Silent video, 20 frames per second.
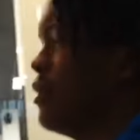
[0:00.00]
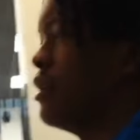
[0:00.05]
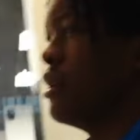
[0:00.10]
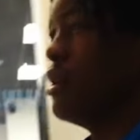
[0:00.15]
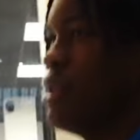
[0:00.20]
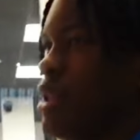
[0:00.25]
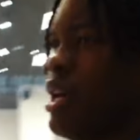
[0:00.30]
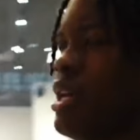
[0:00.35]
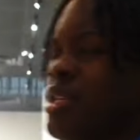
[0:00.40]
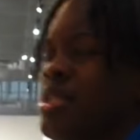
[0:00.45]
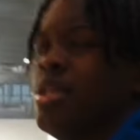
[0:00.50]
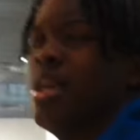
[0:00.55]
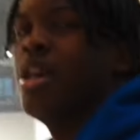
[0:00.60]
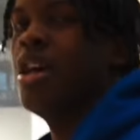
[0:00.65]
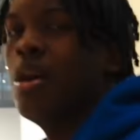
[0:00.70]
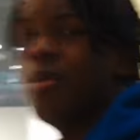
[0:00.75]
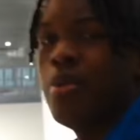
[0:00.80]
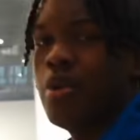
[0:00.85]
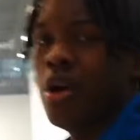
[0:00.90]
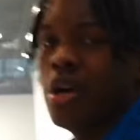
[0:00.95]
a nice day.
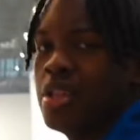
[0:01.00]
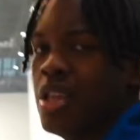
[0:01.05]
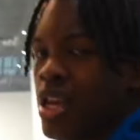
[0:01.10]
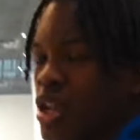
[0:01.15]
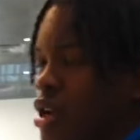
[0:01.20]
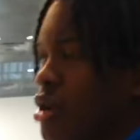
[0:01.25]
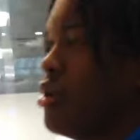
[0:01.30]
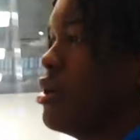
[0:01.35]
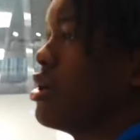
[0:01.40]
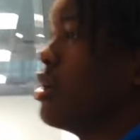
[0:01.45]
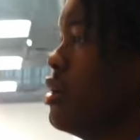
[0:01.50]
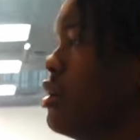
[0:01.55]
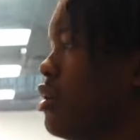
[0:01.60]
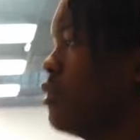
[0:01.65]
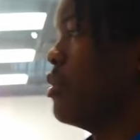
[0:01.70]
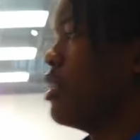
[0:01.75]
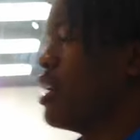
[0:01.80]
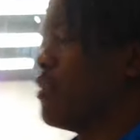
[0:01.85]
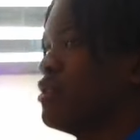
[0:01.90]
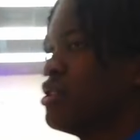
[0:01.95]
Hope y'all day going
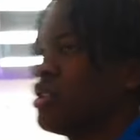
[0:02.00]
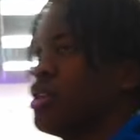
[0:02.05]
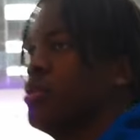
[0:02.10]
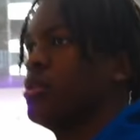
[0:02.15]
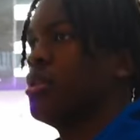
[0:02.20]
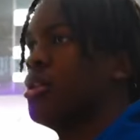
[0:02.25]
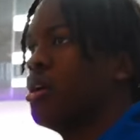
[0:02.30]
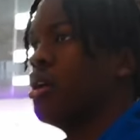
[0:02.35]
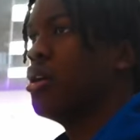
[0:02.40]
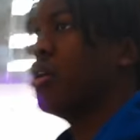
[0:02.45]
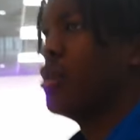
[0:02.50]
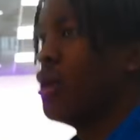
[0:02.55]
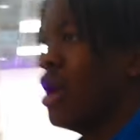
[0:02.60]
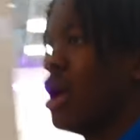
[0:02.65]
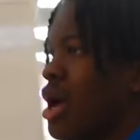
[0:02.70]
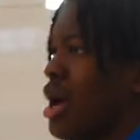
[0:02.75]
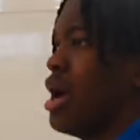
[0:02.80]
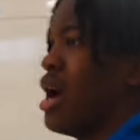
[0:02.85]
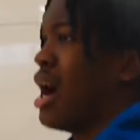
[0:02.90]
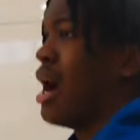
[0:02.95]
good, whatever's going on.
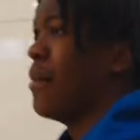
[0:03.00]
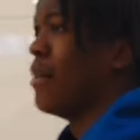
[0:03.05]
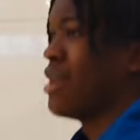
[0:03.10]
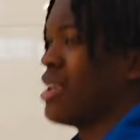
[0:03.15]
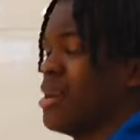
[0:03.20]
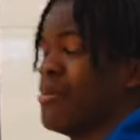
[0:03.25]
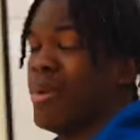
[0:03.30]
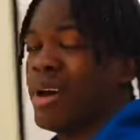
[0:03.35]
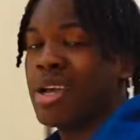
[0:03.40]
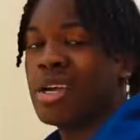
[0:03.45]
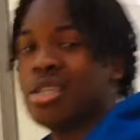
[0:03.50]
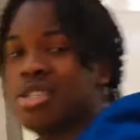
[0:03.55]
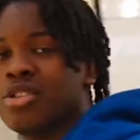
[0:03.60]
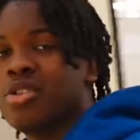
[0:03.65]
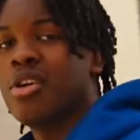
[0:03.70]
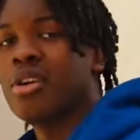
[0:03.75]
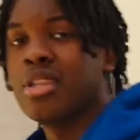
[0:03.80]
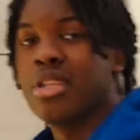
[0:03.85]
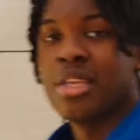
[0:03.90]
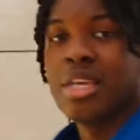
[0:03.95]
I'm going to get back at
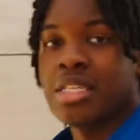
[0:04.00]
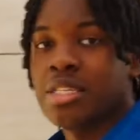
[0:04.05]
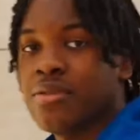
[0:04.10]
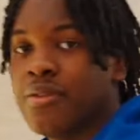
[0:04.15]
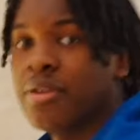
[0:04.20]
y'all in the next